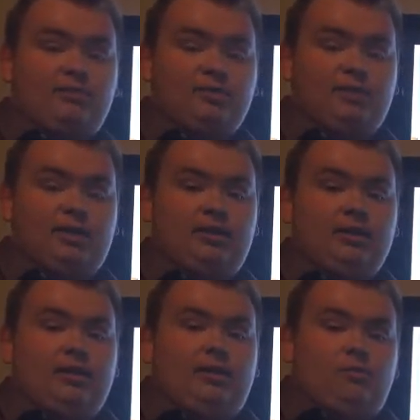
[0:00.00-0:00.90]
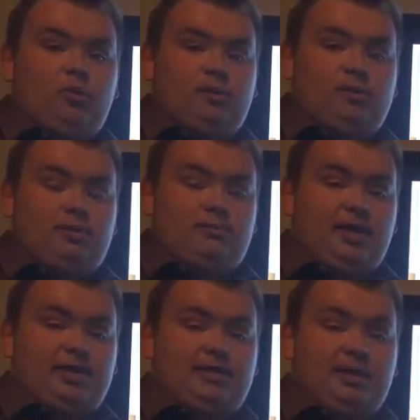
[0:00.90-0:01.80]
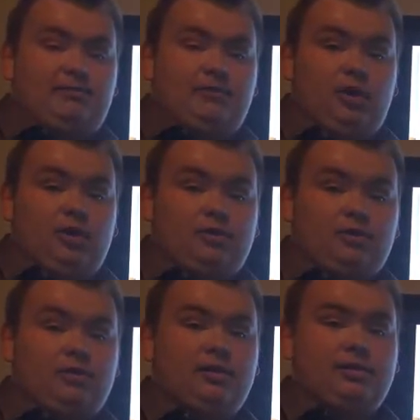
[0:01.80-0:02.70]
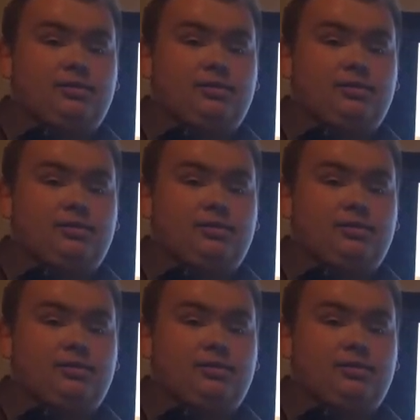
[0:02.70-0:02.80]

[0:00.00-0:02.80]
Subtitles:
infringement was the biggest thing for us.